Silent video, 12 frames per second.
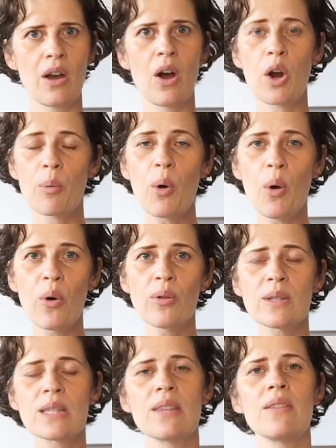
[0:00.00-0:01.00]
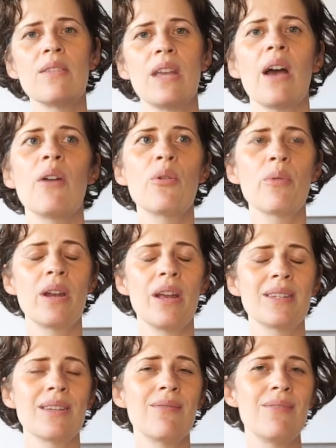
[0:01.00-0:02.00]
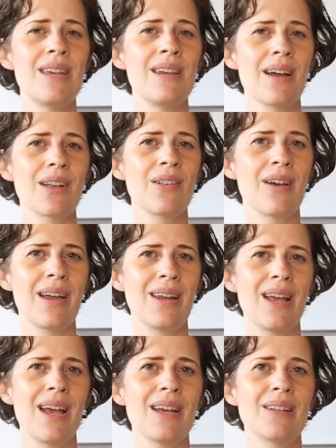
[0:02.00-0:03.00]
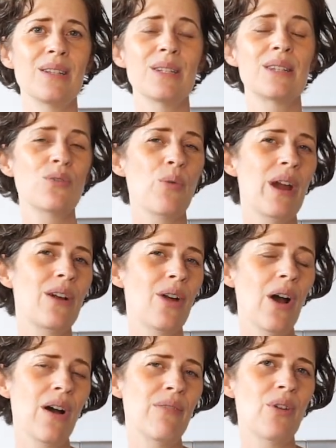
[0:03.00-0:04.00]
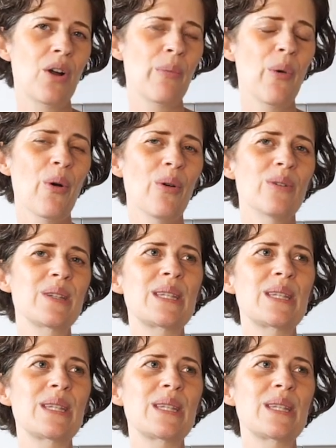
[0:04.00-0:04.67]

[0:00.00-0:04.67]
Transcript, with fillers: armholes. And then the other one has a V neckline and squared off armholes.